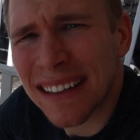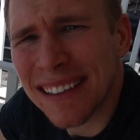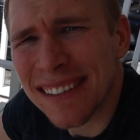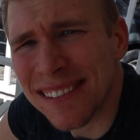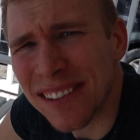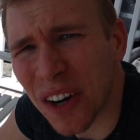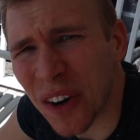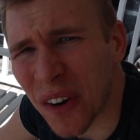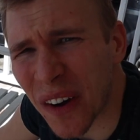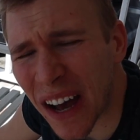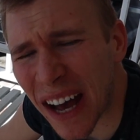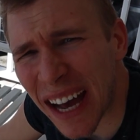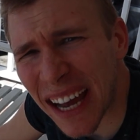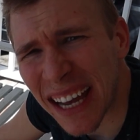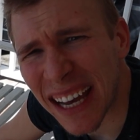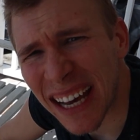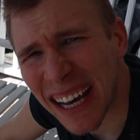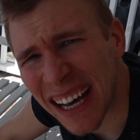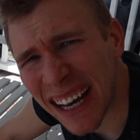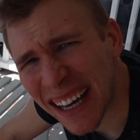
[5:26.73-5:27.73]
So
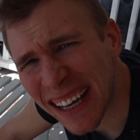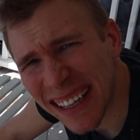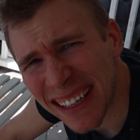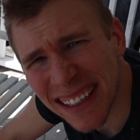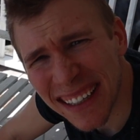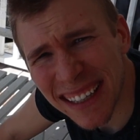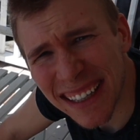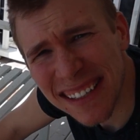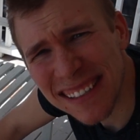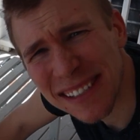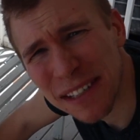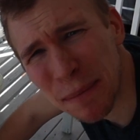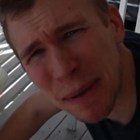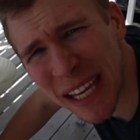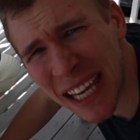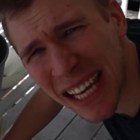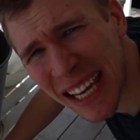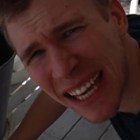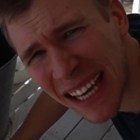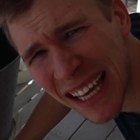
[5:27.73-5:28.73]
I, uh, can you see
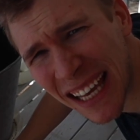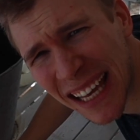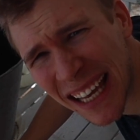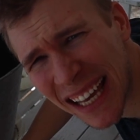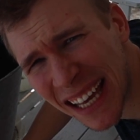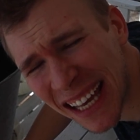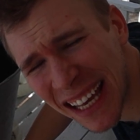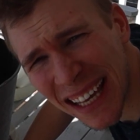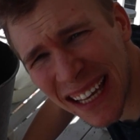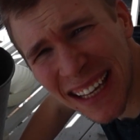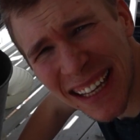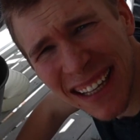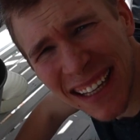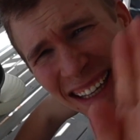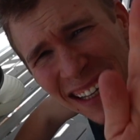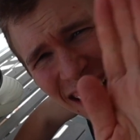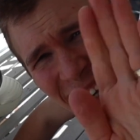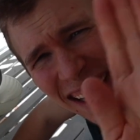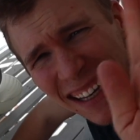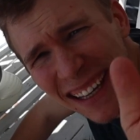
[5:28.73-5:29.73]
me?
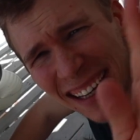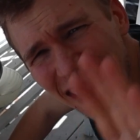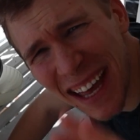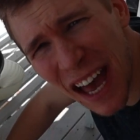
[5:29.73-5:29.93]
Hi.